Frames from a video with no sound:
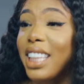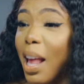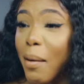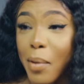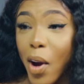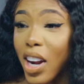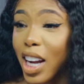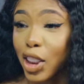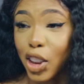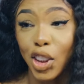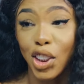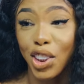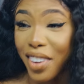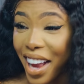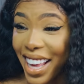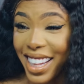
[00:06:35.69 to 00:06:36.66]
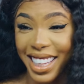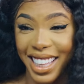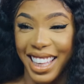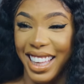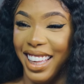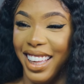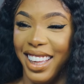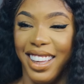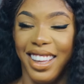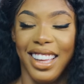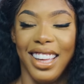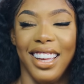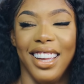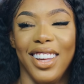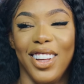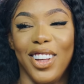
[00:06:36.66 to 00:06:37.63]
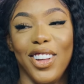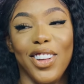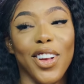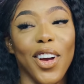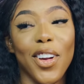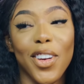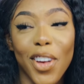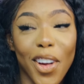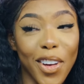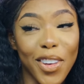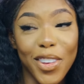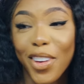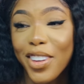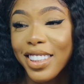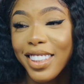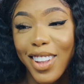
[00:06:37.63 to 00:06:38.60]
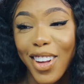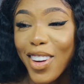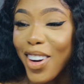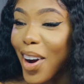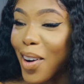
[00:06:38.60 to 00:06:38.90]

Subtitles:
slam it unless you tried it. You don't know, don't